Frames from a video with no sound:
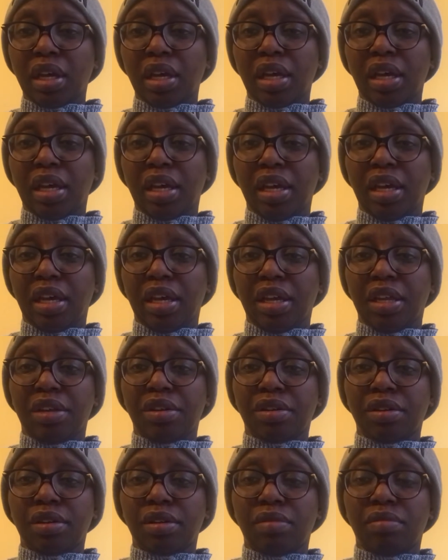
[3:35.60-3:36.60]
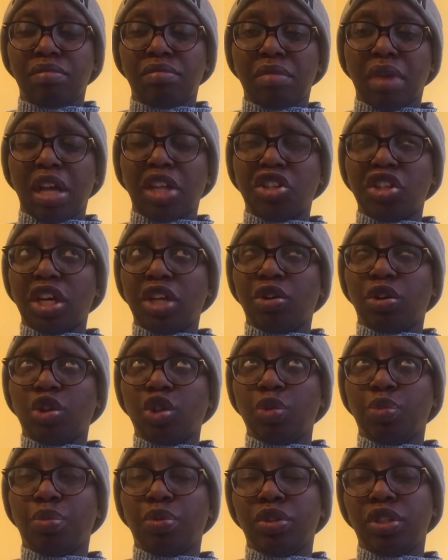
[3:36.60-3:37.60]
and I try not
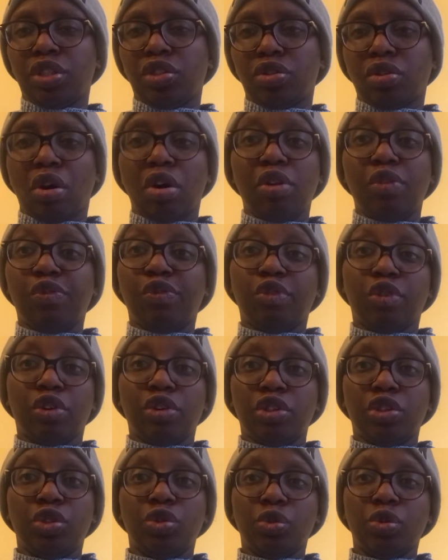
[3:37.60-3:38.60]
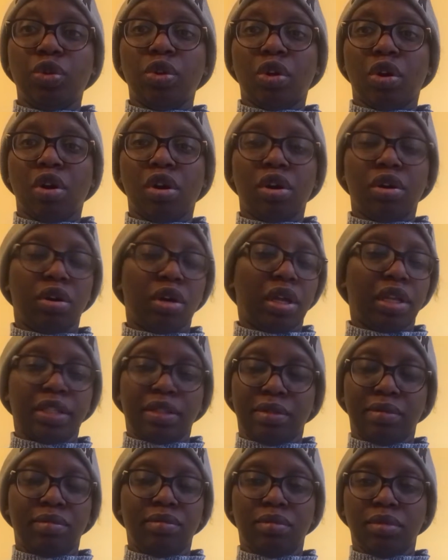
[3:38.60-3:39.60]
to put it on for too long,
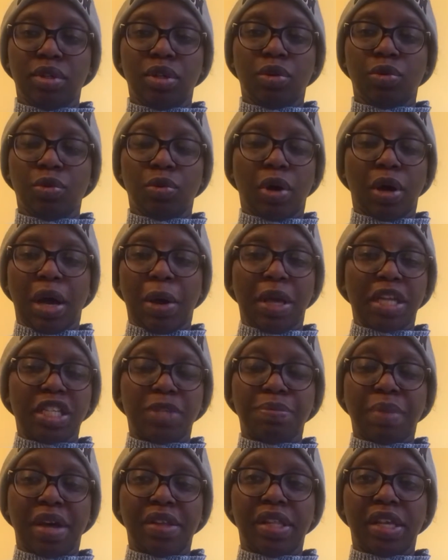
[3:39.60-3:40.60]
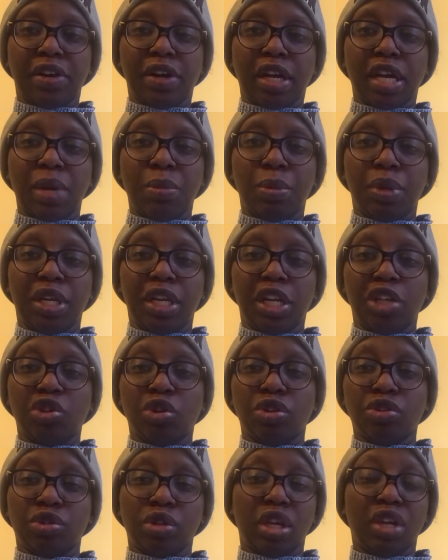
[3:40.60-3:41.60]
as per the
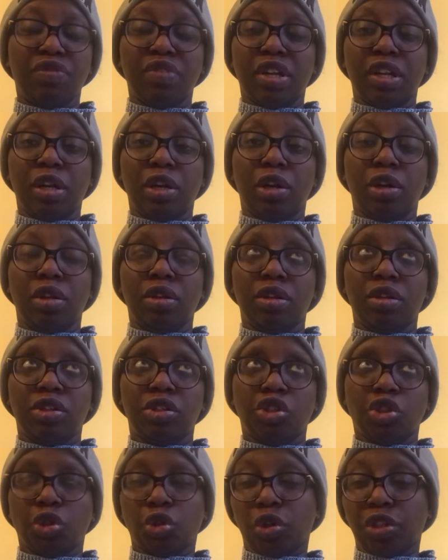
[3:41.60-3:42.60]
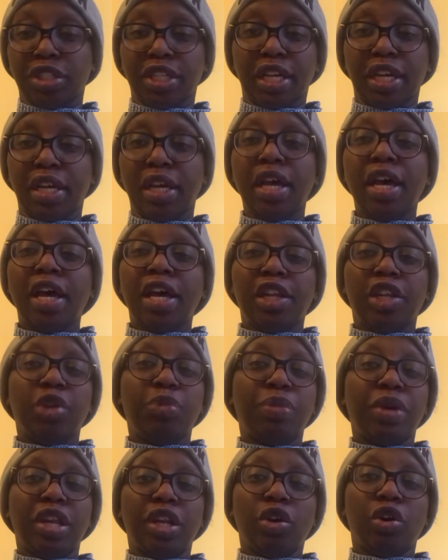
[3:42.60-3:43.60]
recommendations, or even shorter,
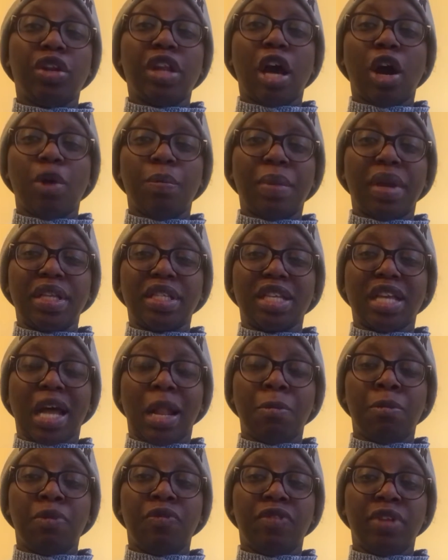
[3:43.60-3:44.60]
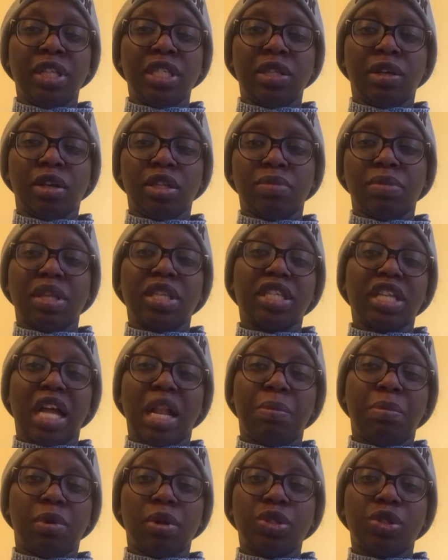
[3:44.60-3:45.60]
depending on how my scalp feels, because my
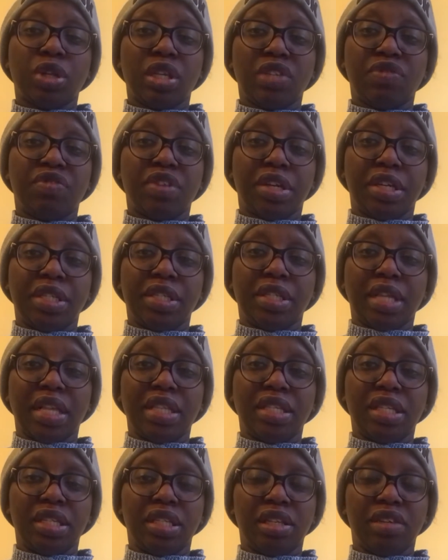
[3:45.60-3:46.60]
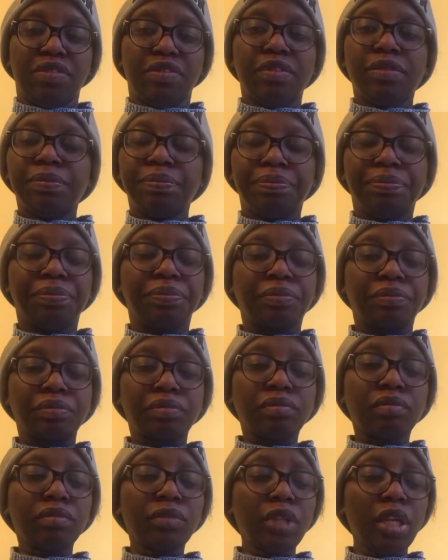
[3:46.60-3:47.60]
scalp also is very sensitive.
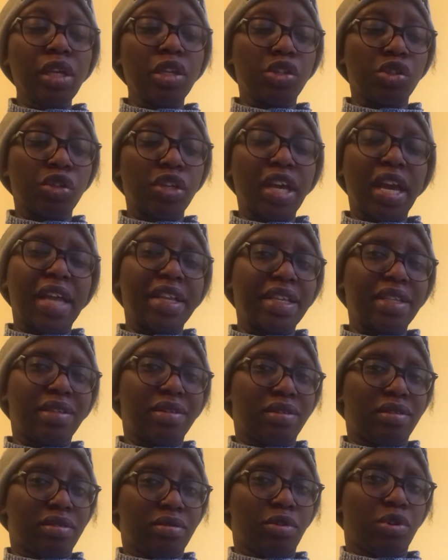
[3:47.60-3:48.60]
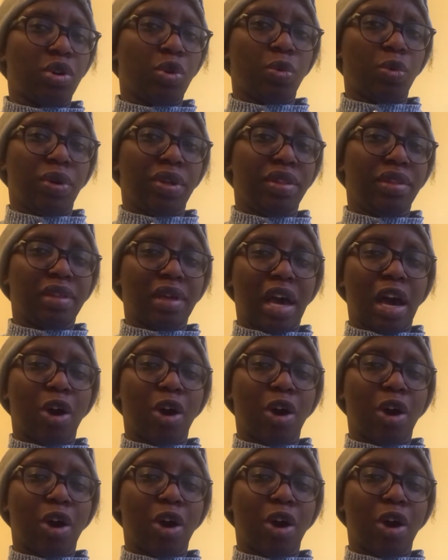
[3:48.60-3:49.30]
So yeah, I just go with